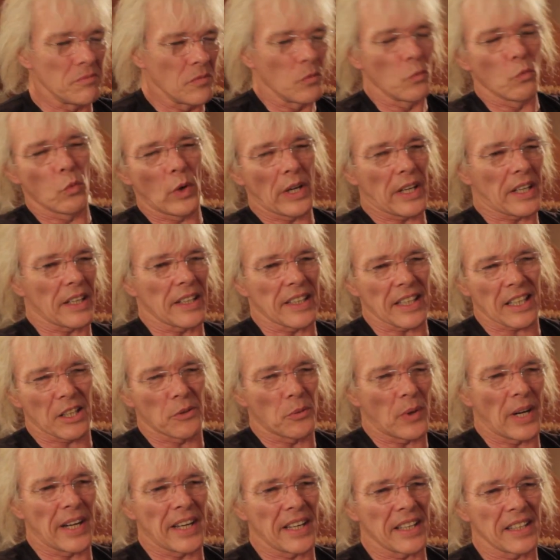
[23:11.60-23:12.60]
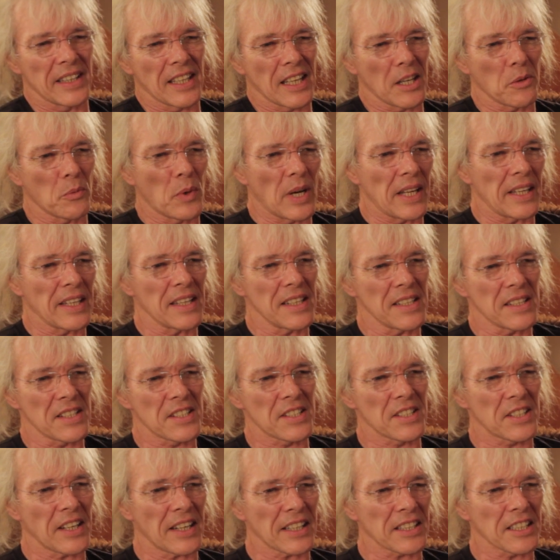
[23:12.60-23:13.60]
wiggling away in their wellies,
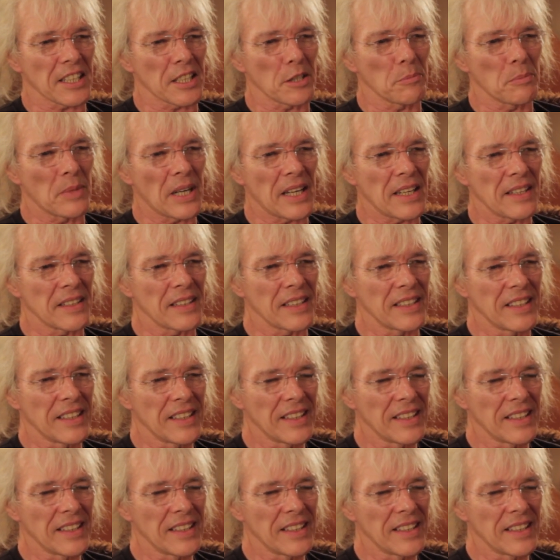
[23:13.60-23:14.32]
stuck to the mud.